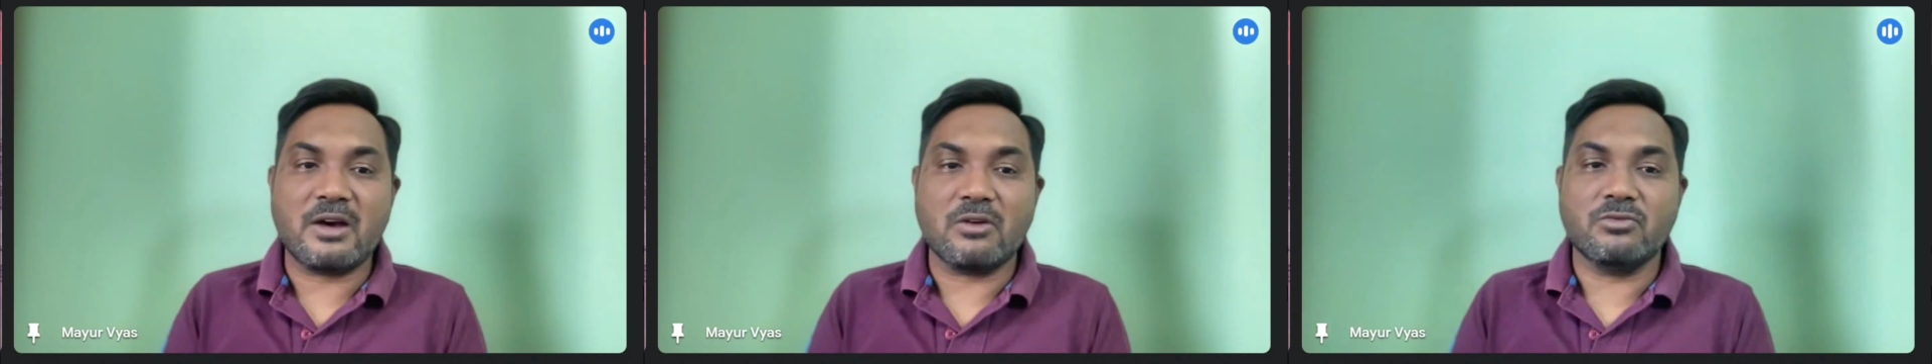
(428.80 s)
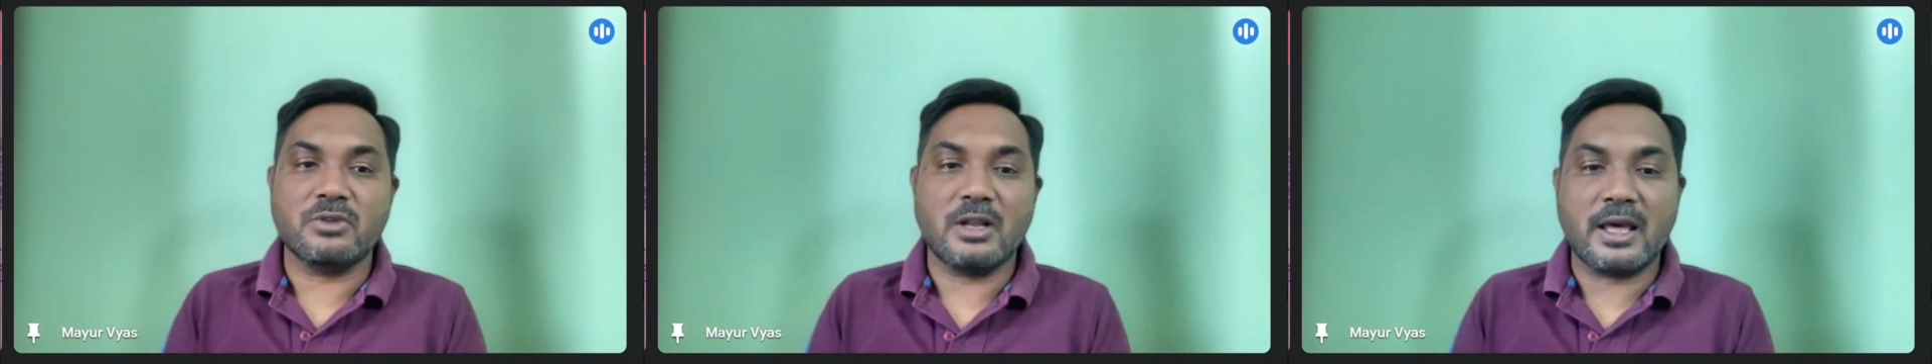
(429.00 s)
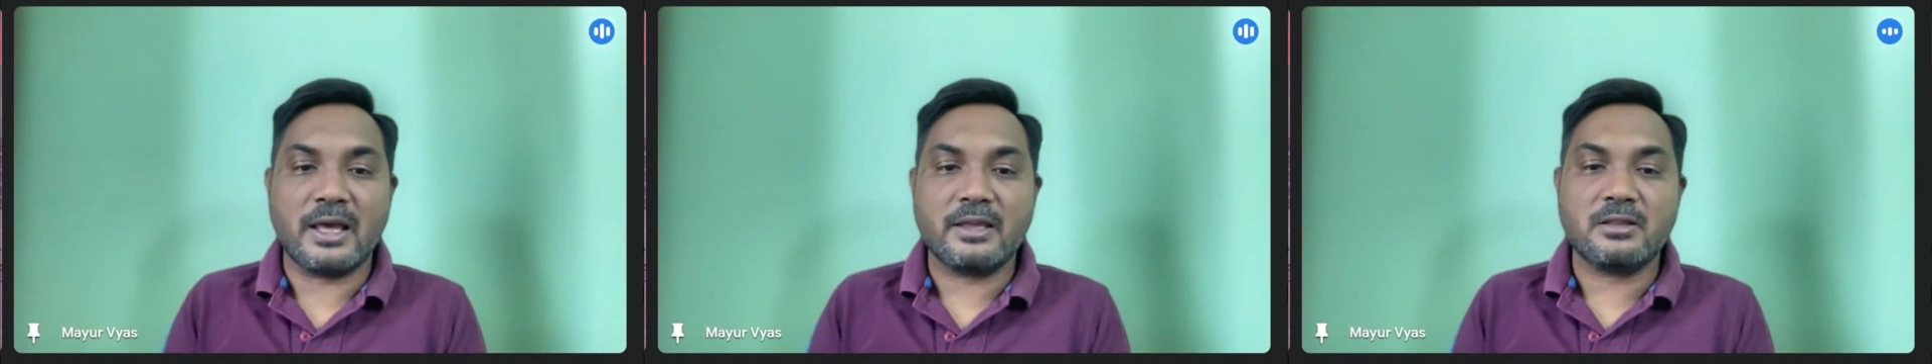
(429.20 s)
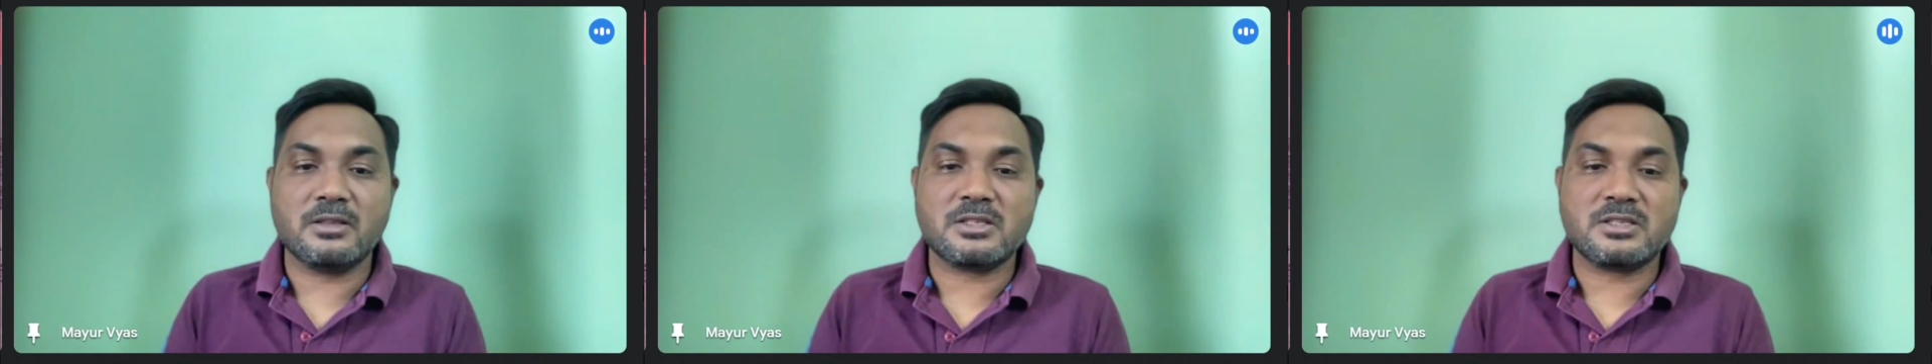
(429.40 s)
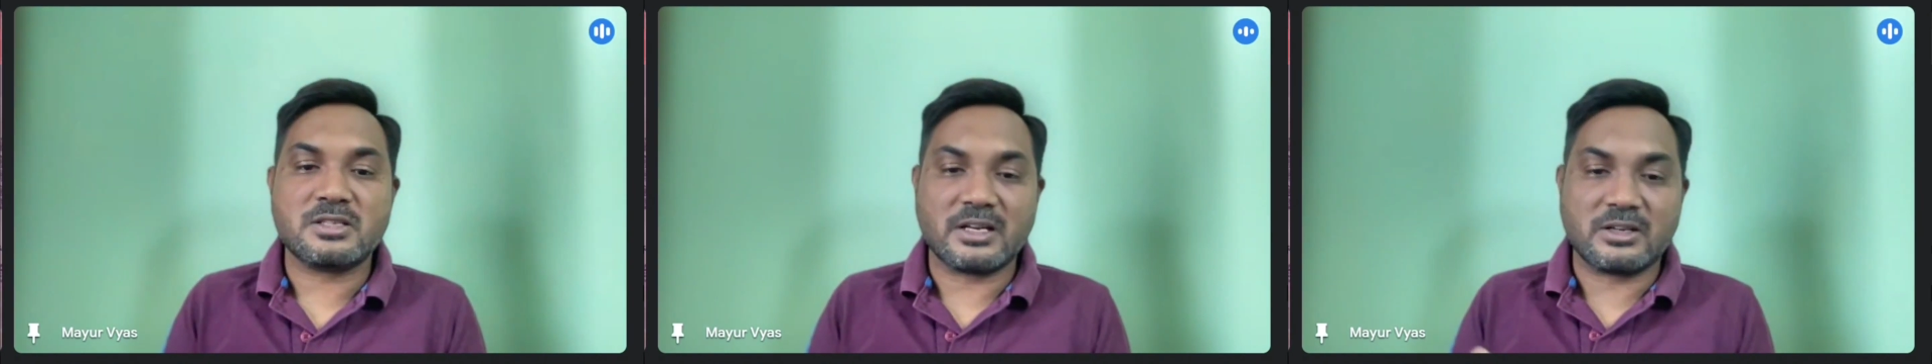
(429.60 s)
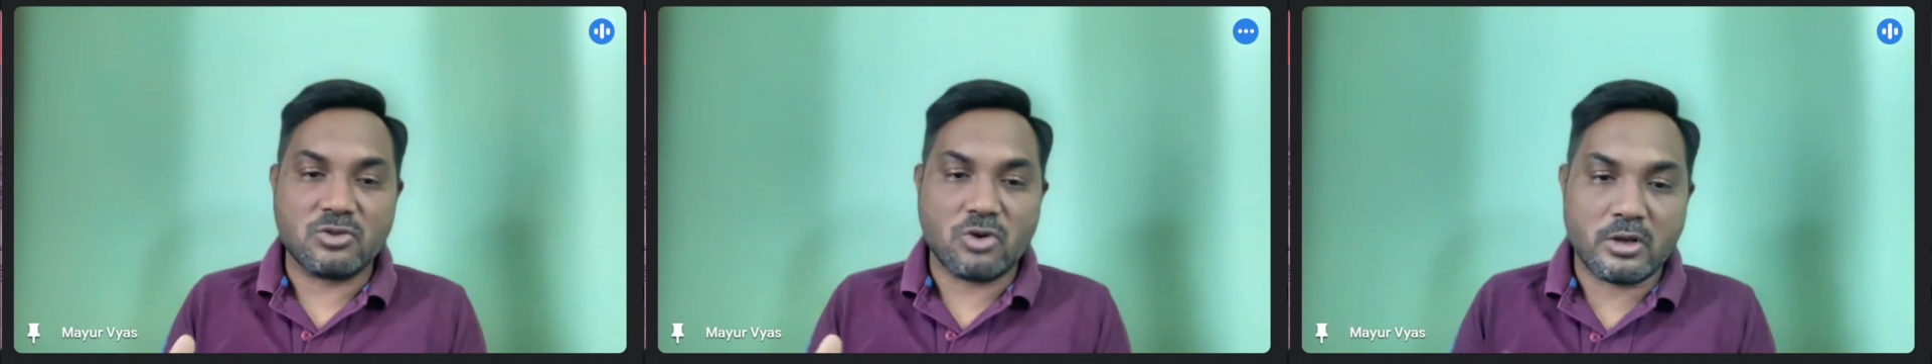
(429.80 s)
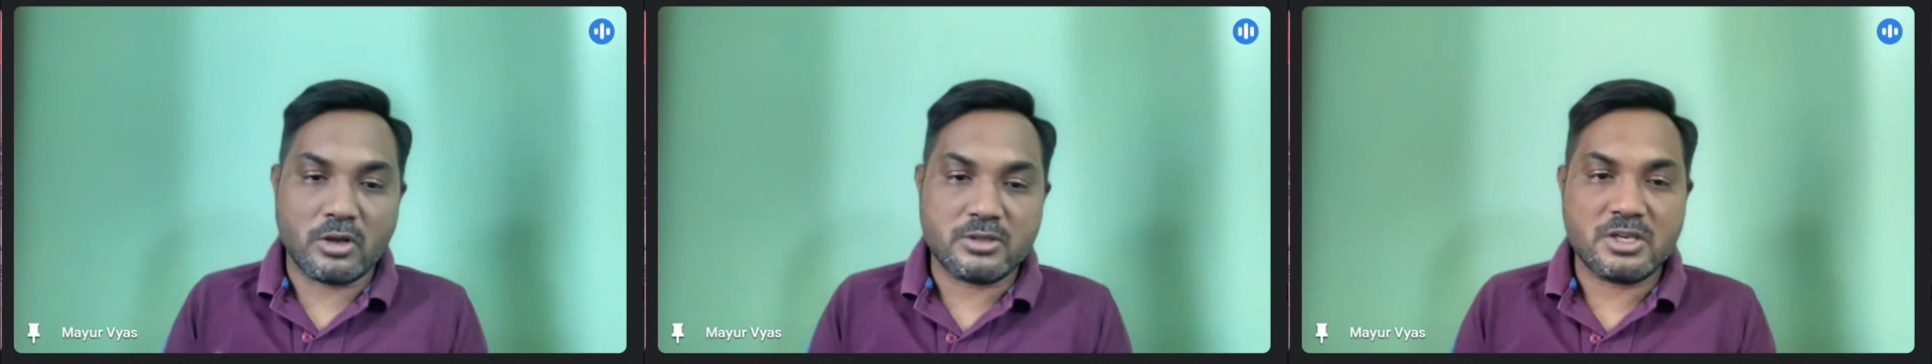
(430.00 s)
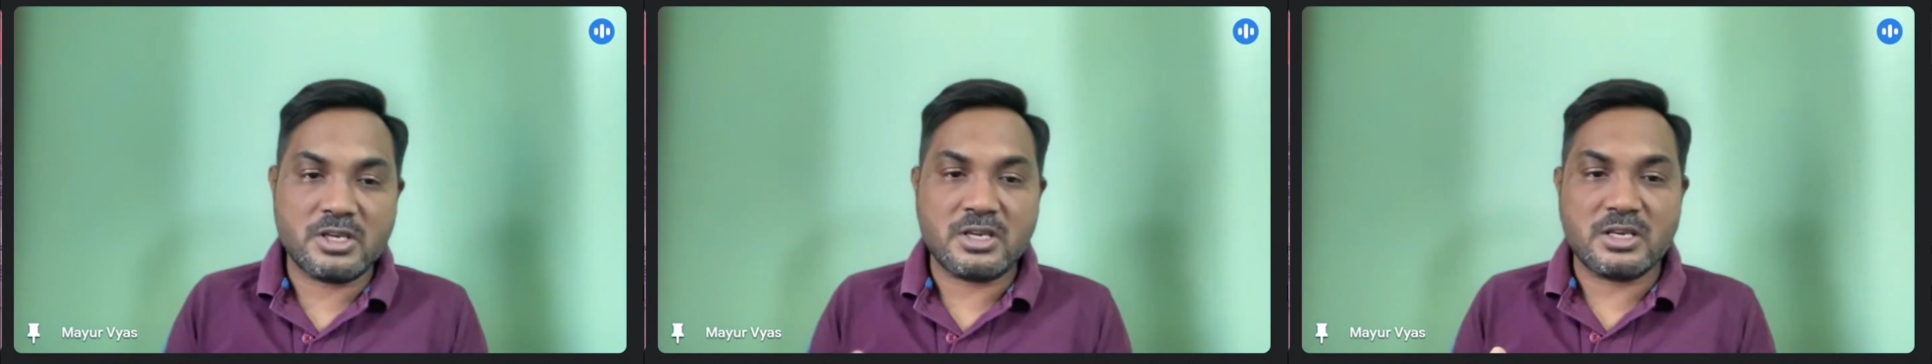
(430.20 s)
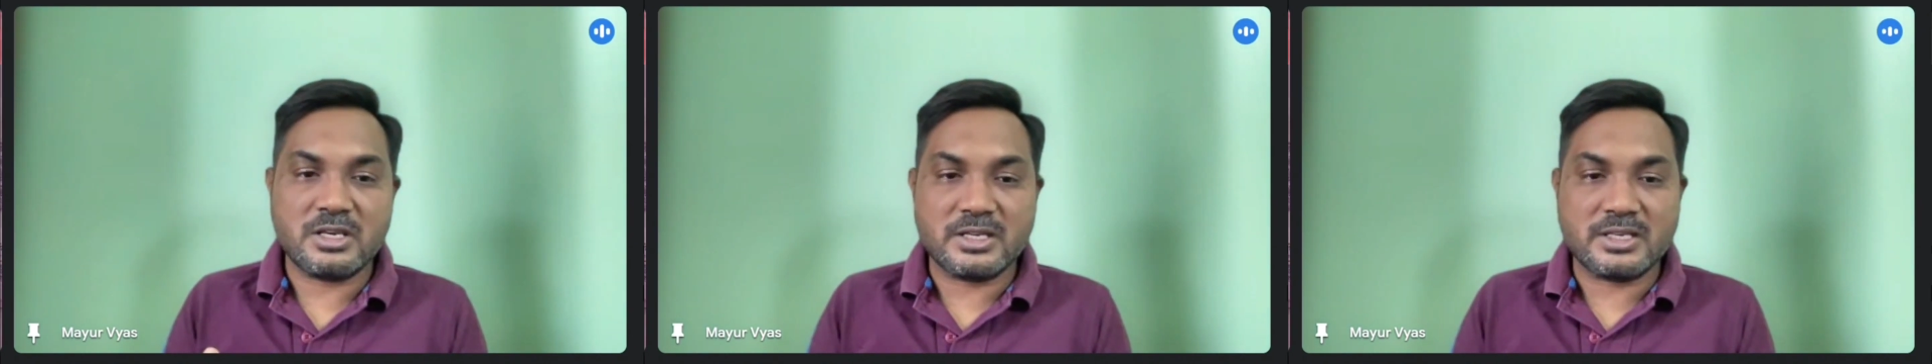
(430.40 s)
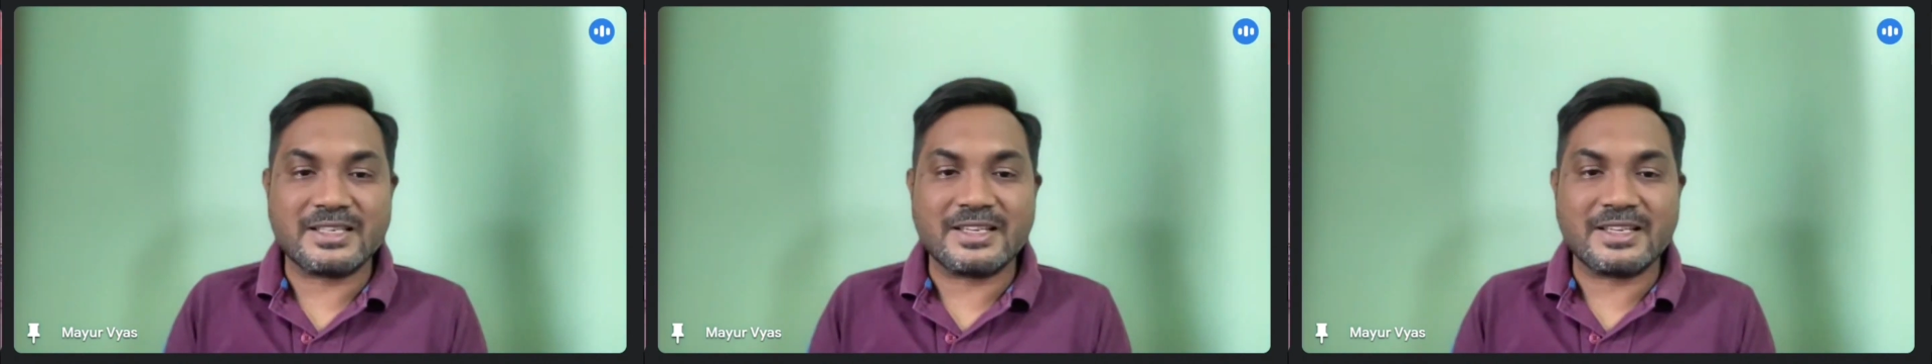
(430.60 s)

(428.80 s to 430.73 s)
the line this technology is